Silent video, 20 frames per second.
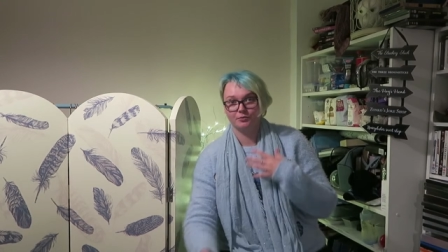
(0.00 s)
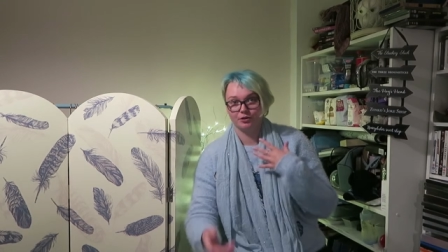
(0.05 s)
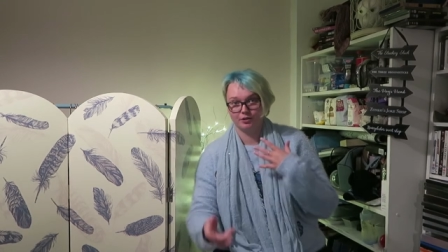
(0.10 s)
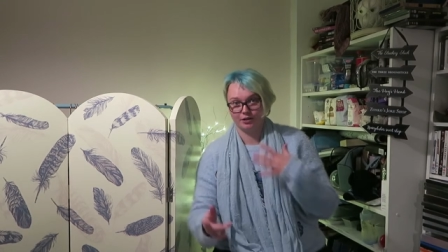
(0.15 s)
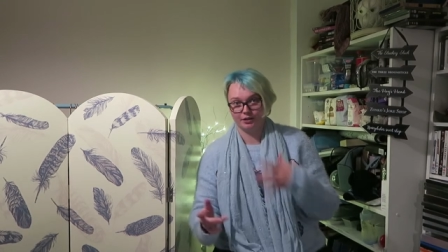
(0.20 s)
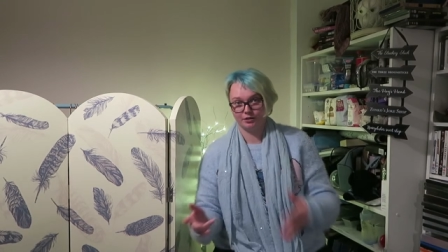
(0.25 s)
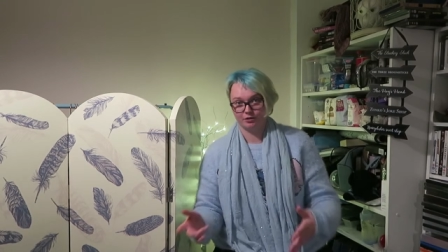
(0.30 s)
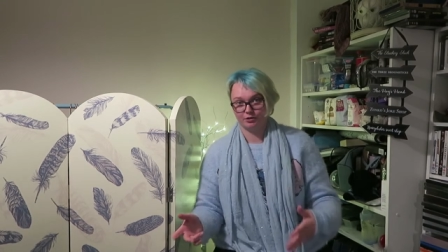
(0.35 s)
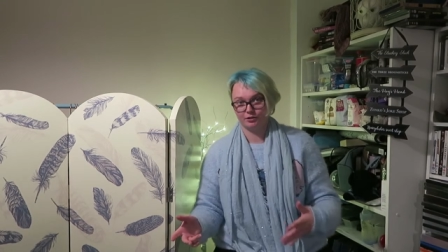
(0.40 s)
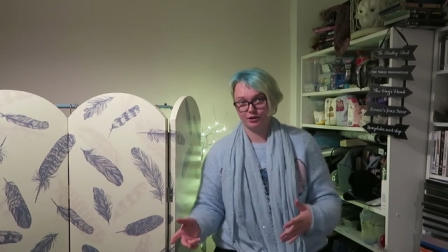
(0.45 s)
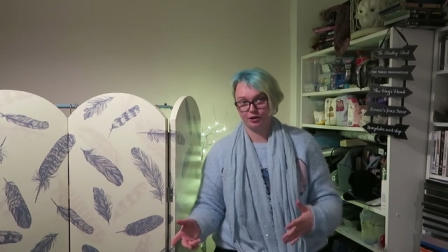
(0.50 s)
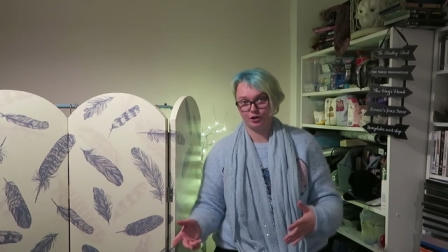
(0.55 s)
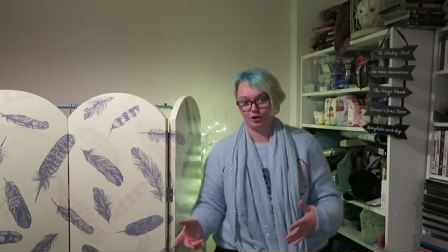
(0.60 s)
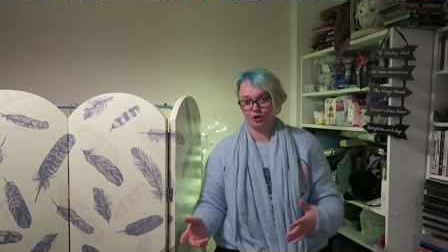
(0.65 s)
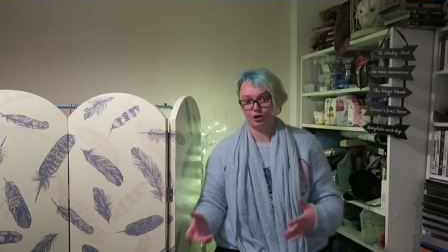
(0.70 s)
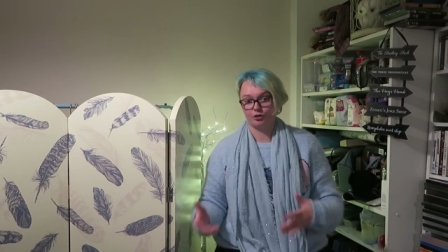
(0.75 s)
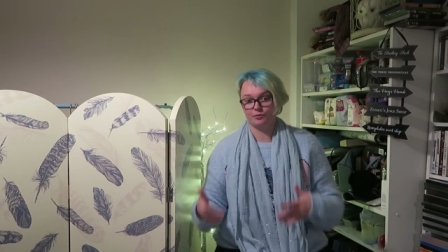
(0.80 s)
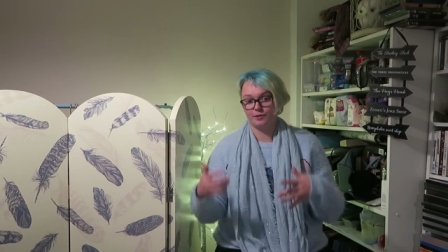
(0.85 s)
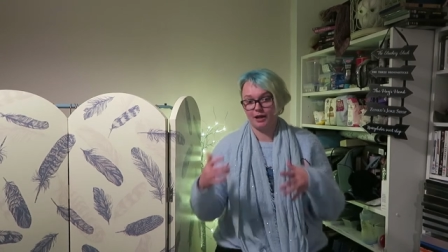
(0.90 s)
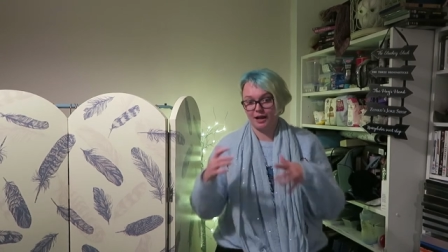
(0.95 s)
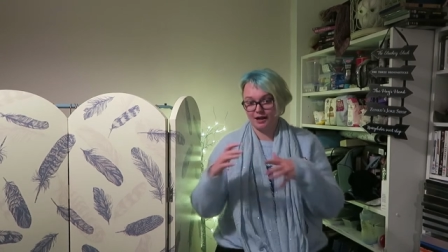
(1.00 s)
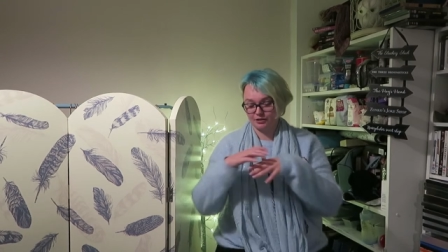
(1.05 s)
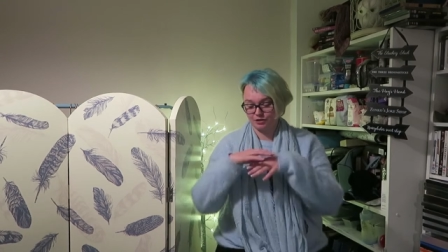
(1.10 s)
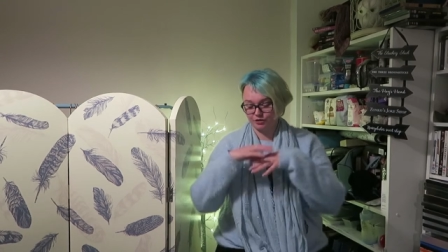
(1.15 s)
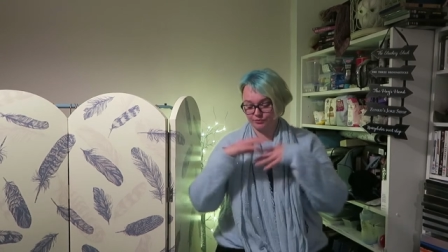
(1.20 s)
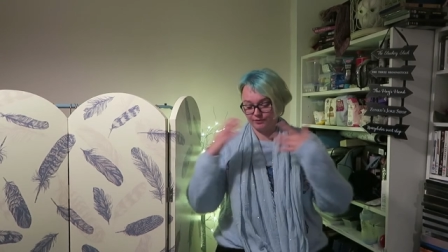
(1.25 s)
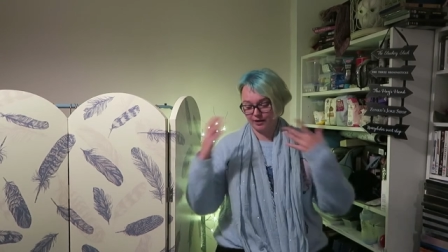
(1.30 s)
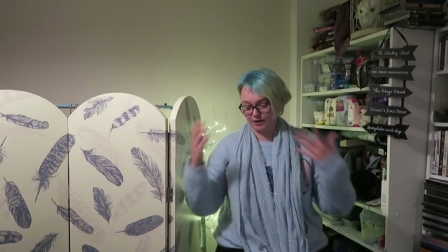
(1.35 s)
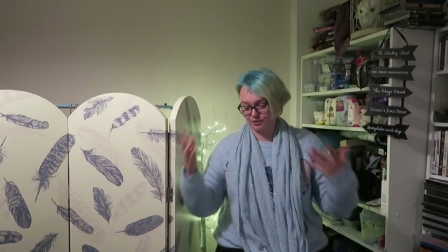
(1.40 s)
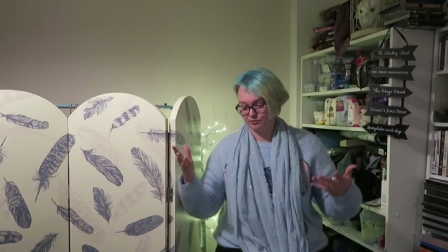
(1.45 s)
what I got at home and
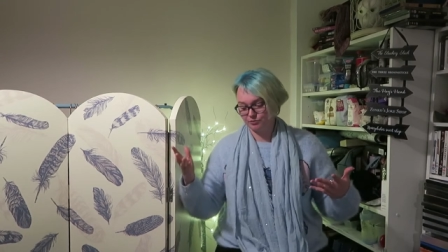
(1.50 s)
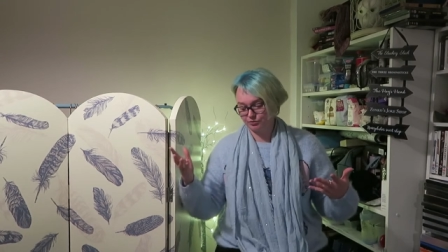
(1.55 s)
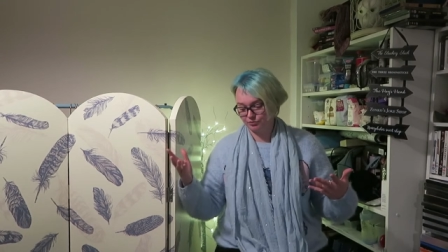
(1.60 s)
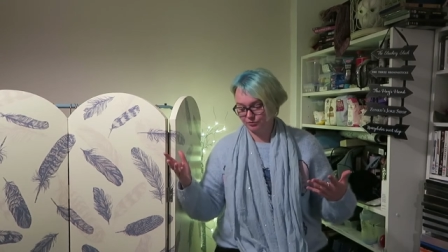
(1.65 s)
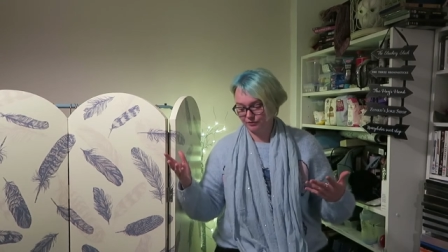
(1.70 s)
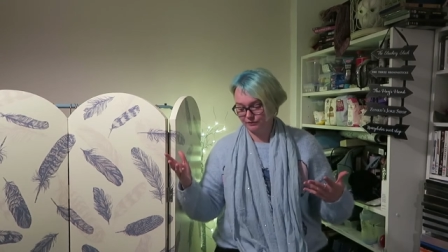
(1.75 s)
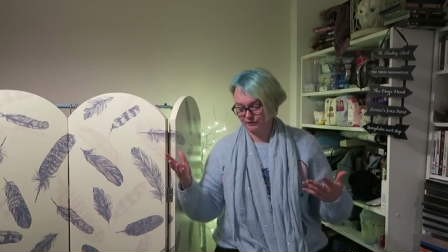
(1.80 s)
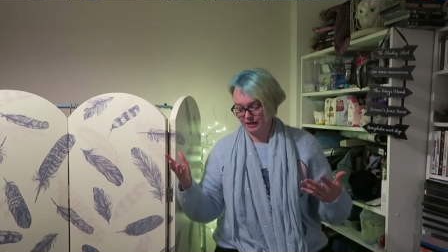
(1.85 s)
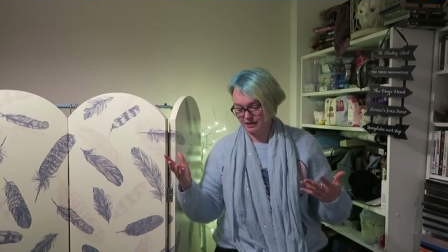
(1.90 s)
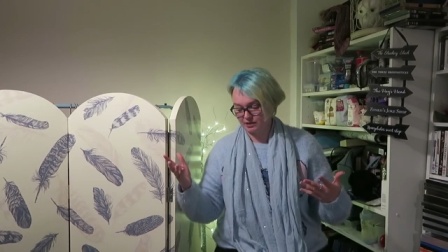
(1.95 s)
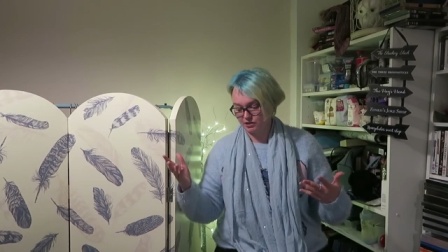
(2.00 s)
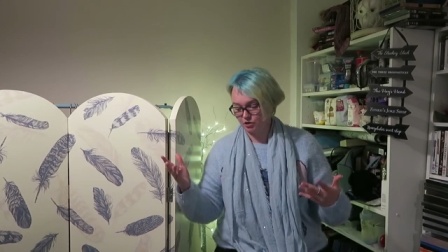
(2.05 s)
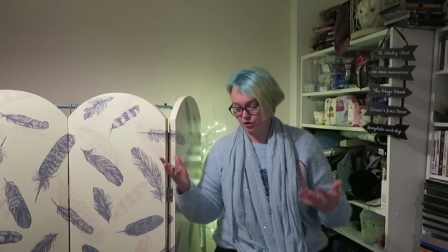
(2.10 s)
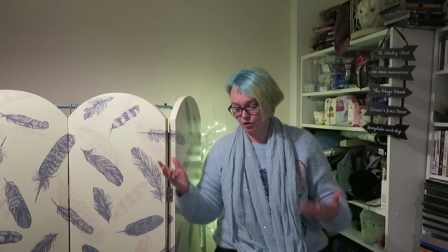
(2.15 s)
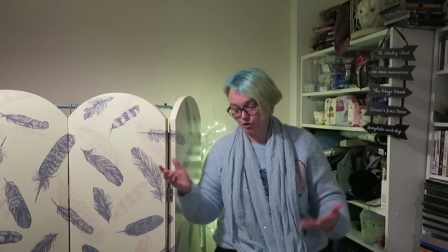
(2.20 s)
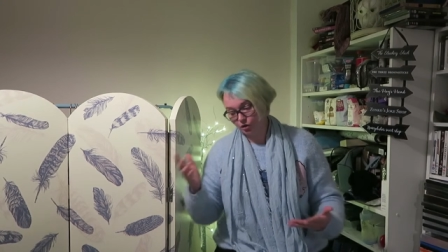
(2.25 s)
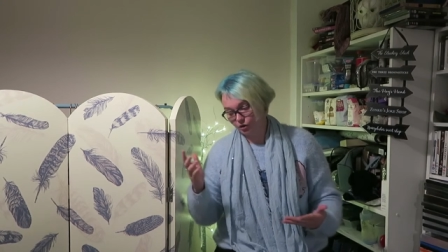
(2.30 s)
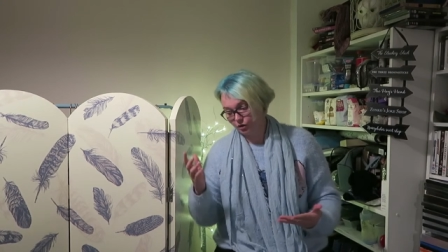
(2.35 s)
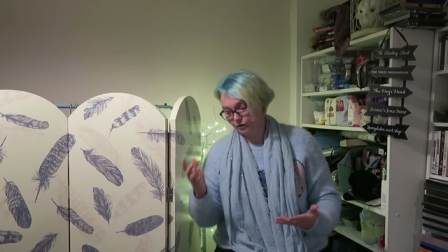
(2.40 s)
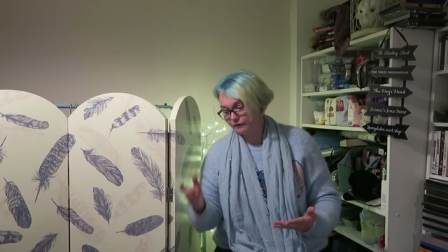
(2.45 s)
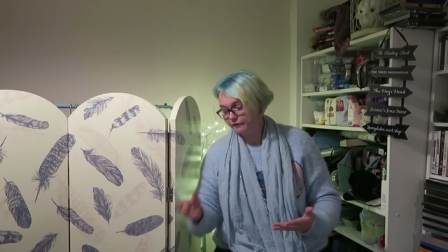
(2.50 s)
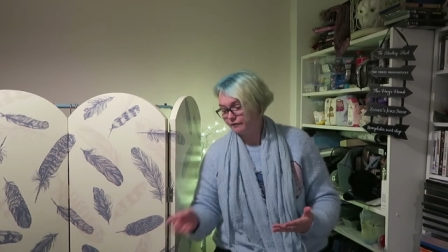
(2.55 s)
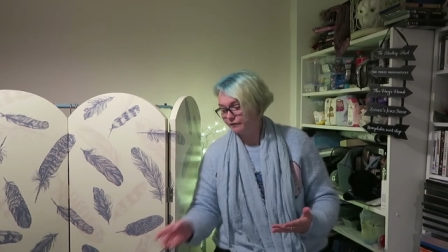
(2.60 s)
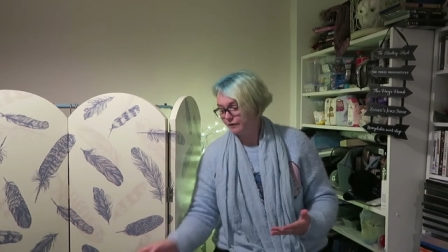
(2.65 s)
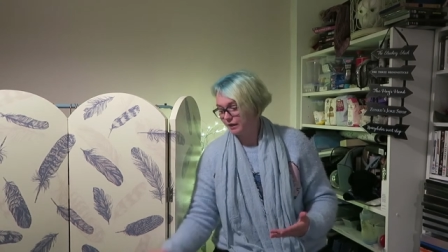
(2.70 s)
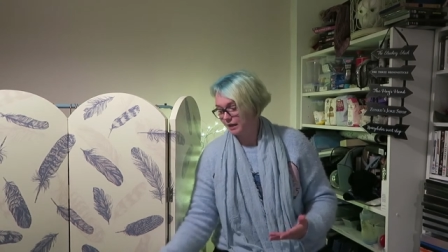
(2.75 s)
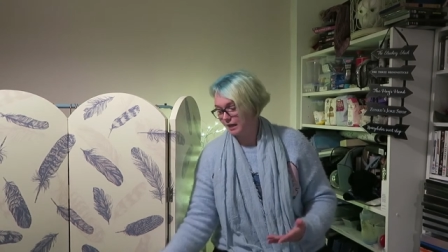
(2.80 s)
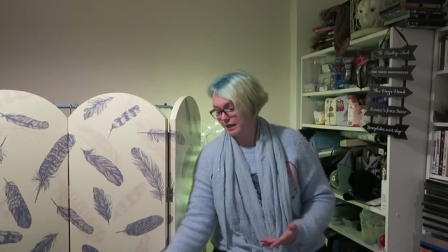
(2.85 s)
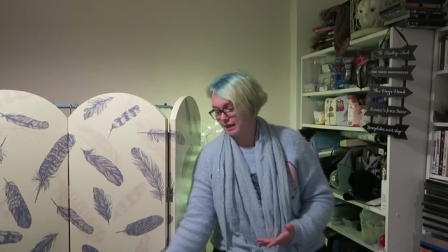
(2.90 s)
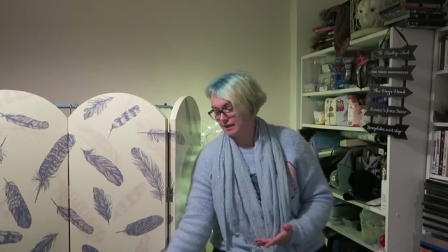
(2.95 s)
to round all of this
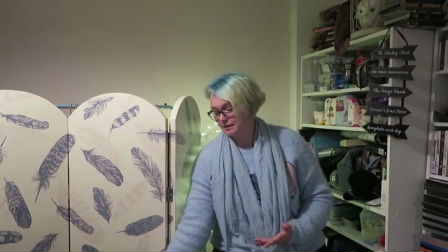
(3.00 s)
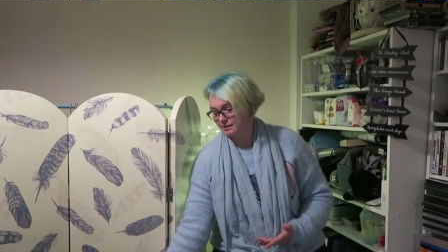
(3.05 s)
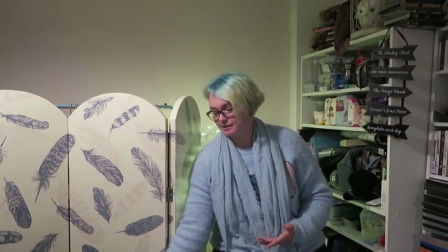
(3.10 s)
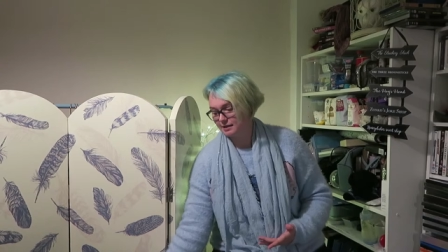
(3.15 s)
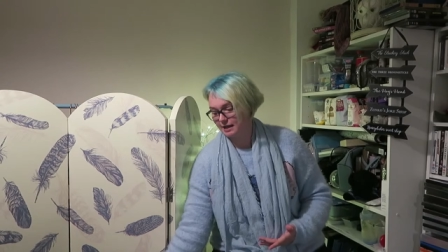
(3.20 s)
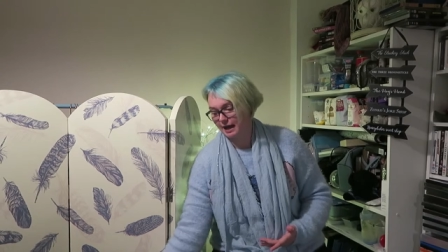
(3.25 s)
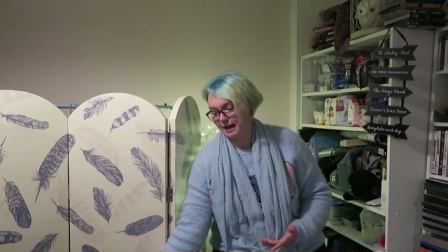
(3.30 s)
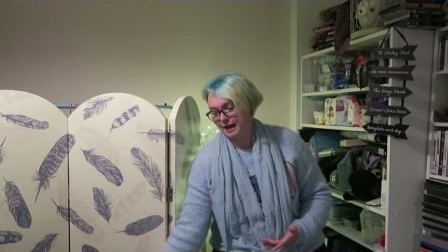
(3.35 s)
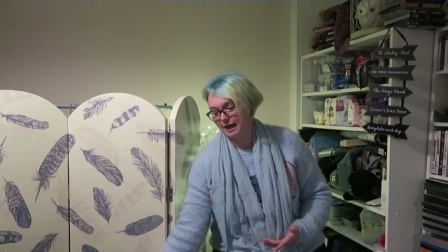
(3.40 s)
off is